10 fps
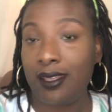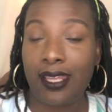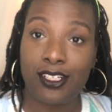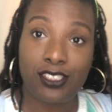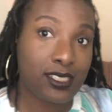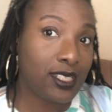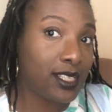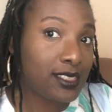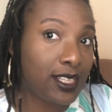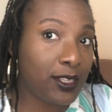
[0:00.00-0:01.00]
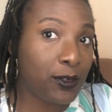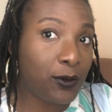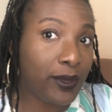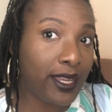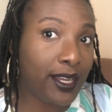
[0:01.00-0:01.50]
That just looks a little
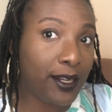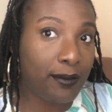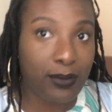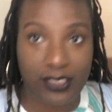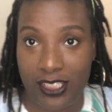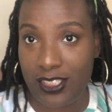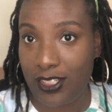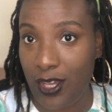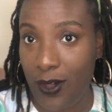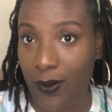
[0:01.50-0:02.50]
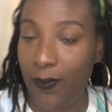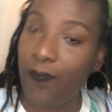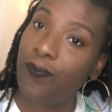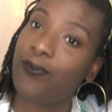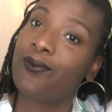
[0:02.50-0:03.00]
weird, but just know
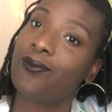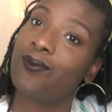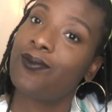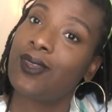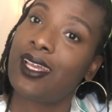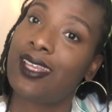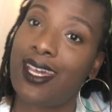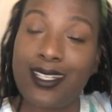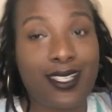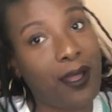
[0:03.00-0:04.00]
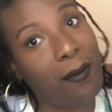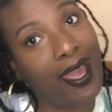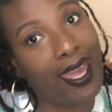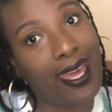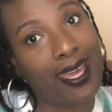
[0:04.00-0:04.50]
that it's on
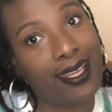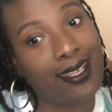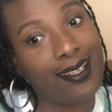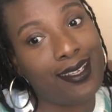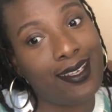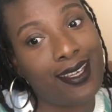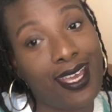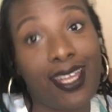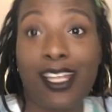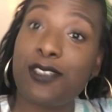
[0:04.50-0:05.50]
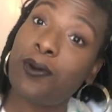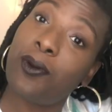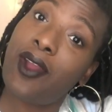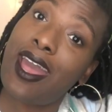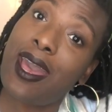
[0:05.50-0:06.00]
my head and that's where
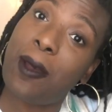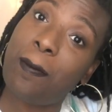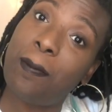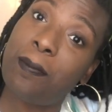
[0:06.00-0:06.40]
we're at.